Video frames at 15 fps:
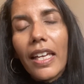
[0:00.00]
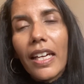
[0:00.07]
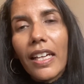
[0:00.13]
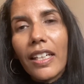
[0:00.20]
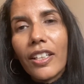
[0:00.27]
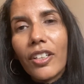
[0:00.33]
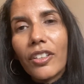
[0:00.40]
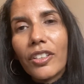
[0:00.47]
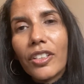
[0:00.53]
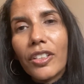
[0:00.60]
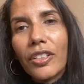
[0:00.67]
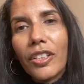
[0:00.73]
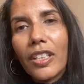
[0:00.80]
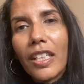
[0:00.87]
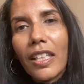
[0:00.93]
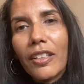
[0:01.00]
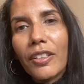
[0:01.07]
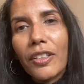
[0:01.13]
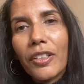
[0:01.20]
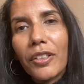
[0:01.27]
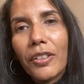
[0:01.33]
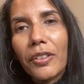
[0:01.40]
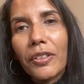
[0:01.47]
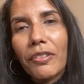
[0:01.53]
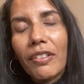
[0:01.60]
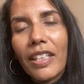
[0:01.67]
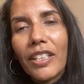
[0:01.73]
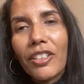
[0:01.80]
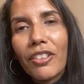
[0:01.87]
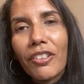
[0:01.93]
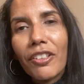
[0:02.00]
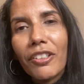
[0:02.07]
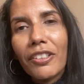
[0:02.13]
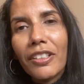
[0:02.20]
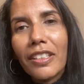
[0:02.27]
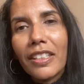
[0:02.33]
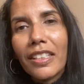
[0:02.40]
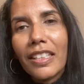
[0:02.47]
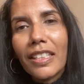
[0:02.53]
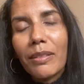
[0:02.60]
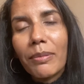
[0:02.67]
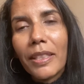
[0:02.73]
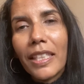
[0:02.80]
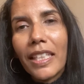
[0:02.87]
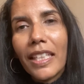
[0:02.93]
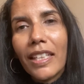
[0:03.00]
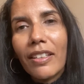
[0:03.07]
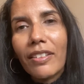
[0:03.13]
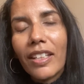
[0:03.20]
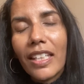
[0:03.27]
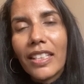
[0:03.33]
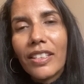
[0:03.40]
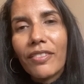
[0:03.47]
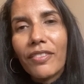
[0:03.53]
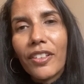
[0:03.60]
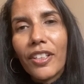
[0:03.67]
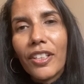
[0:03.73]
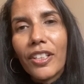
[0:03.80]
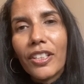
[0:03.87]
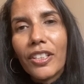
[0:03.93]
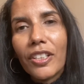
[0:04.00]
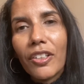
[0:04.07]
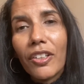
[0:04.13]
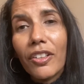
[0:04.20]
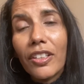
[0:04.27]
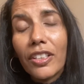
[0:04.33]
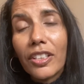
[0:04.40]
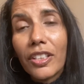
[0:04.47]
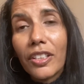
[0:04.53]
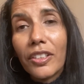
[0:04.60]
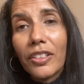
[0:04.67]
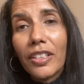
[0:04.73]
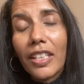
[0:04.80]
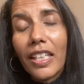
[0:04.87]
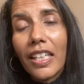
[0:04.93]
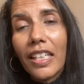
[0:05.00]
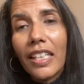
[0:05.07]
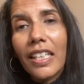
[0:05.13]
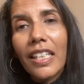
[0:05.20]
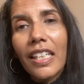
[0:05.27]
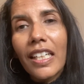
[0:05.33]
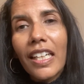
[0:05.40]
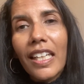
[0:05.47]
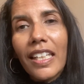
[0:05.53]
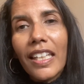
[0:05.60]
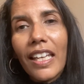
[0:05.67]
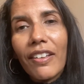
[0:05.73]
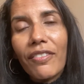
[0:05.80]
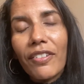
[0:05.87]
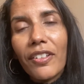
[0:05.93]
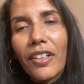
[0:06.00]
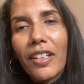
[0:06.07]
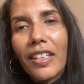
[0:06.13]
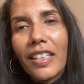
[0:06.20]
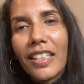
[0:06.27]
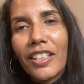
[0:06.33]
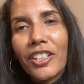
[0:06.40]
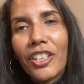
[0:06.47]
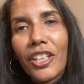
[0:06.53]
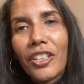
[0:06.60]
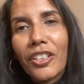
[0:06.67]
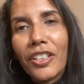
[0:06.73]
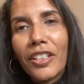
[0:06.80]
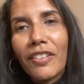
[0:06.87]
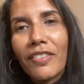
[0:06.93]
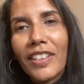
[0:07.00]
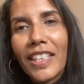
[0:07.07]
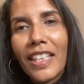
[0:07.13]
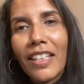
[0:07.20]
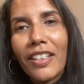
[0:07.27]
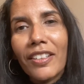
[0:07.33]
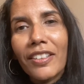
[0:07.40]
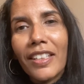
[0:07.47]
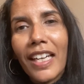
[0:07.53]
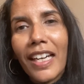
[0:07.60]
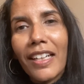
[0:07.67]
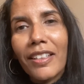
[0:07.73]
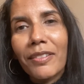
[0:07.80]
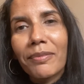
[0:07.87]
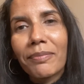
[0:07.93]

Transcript: got to the local restaurant this week. That's the first on the scooter. Therefore, I'm going to show you the video now.